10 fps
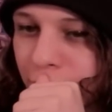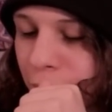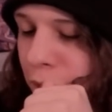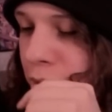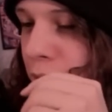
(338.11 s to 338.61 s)

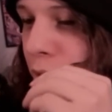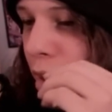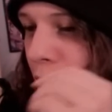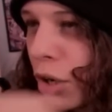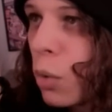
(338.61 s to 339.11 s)
Because you're
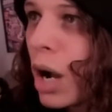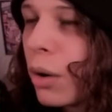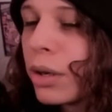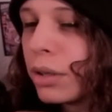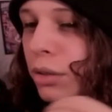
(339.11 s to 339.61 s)
not going to go
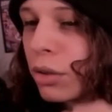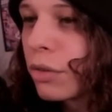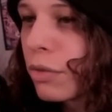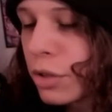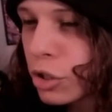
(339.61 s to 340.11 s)
out and look
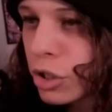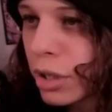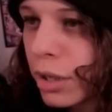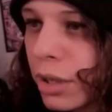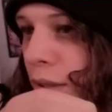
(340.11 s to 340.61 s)
for this
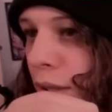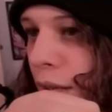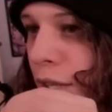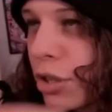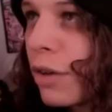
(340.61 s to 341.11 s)
shit
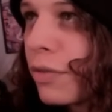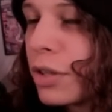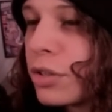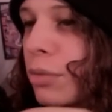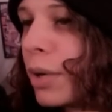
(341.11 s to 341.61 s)
as often
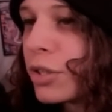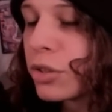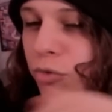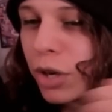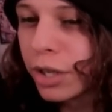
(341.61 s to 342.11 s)
as you might just
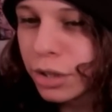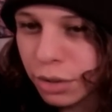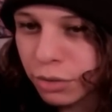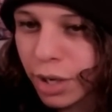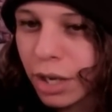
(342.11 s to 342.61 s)
run into
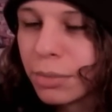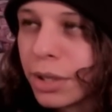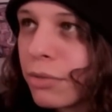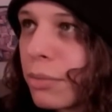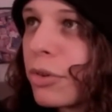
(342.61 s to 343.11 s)
it randomly
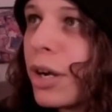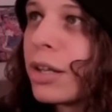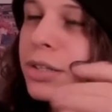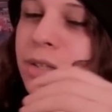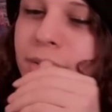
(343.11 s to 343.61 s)
from
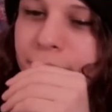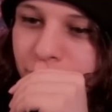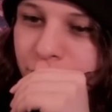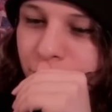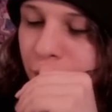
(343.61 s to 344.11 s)
friends.
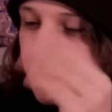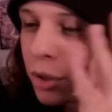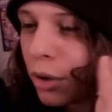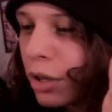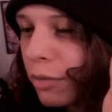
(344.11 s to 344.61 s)
But the
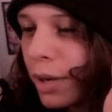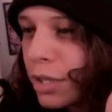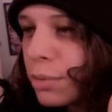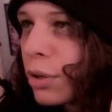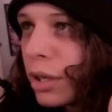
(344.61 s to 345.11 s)
majority of my
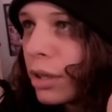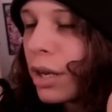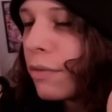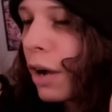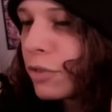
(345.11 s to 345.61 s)
smoking
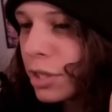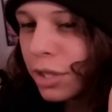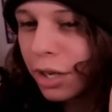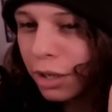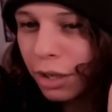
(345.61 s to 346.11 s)
life, I've just
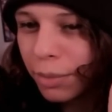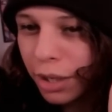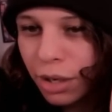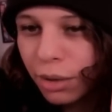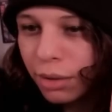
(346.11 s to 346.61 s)
done it on my
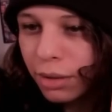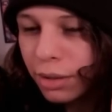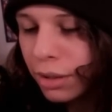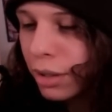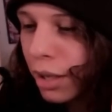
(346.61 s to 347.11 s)
own.
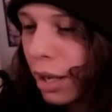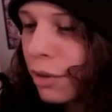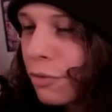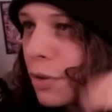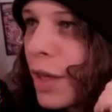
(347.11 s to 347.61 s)

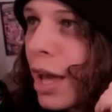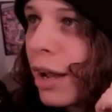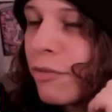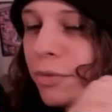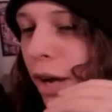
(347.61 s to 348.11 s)
And for
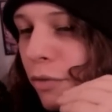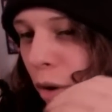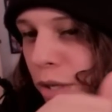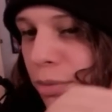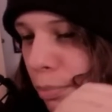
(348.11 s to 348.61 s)
that, I've
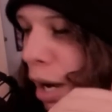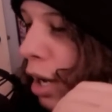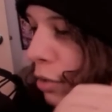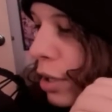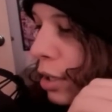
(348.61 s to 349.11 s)
always
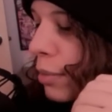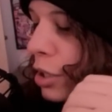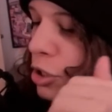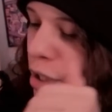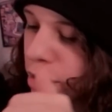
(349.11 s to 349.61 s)
moderated my
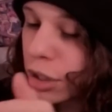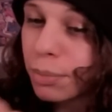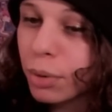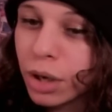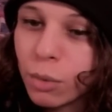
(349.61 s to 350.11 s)
shit to the
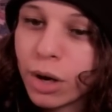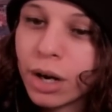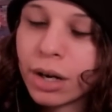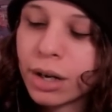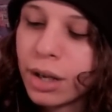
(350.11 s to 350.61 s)
point
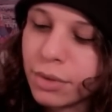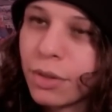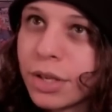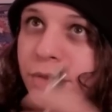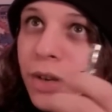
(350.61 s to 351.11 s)
where
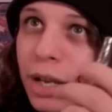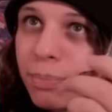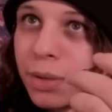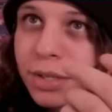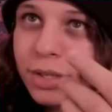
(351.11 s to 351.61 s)
this vape
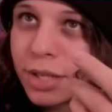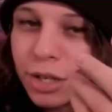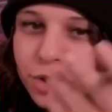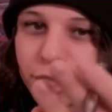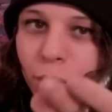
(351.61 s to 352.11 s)
is
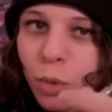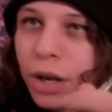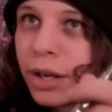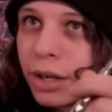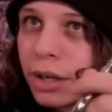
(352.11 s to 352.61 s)
essentially a
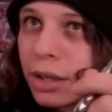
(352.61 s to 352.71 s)
one-hitter.